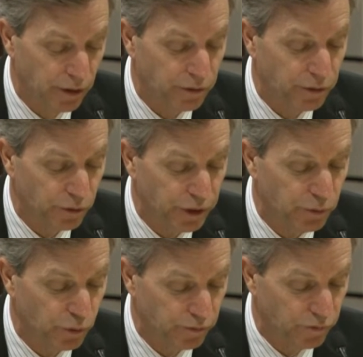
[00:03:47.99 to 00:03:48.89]

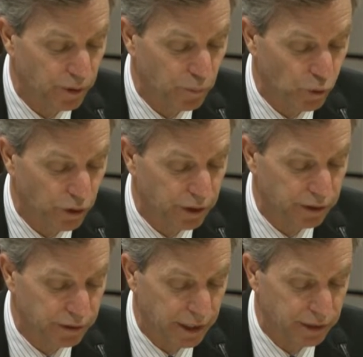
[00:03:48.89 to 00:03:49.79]
30 were from
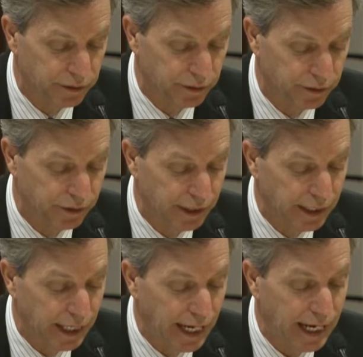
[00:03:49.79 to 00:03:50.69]
organizations.
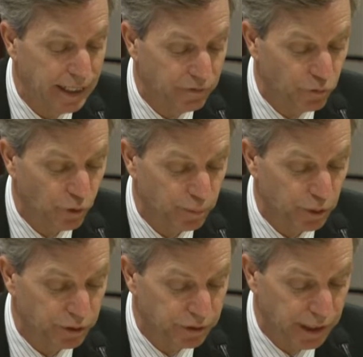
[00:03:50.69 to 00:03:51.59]

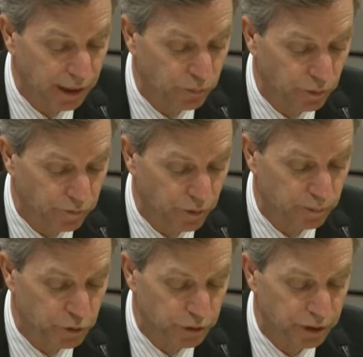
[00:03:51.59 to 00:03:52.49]
84% were
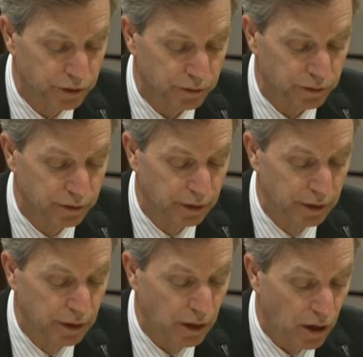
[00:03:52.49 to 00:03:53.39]
from judicial
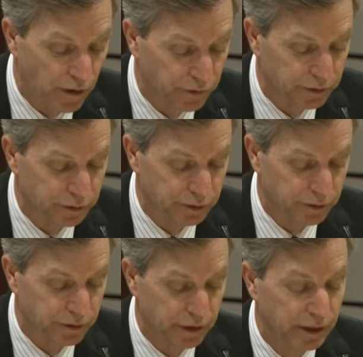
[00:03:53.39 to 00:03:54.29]

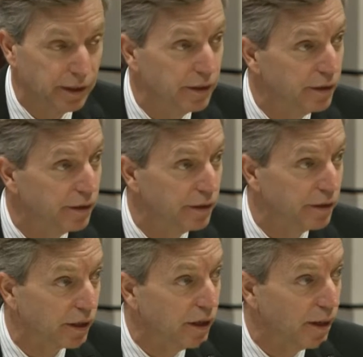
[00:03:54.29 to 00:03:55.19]
officers.
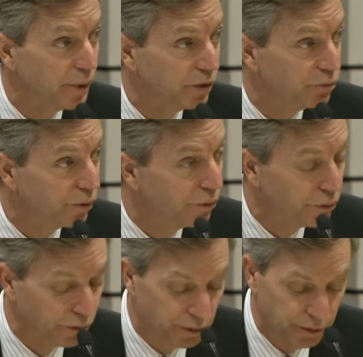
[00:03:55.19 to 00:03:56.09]
The comments were
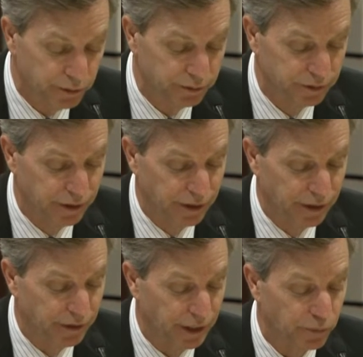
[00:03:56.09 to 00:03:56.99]
thorough,
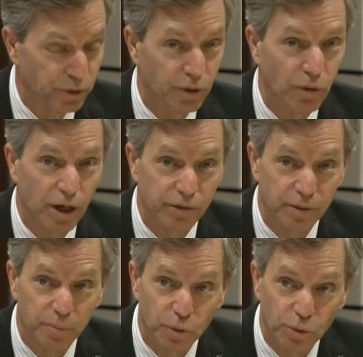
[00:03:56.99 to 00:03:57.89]
they were across
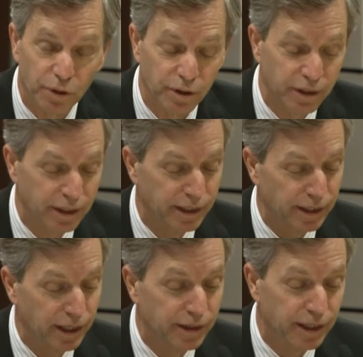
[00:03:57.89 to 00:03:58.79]
the board,
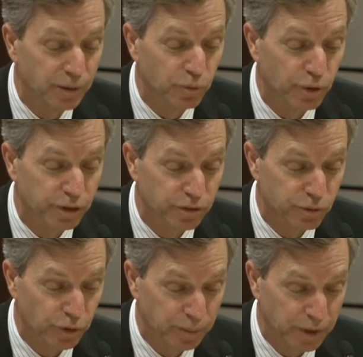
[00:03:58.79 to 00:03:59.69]
and they were
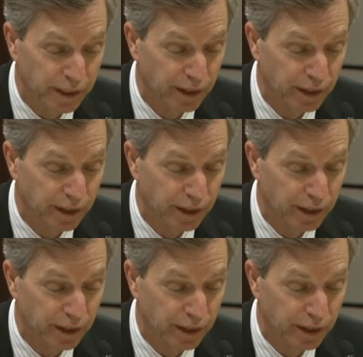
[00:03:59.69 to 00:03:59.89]
extremely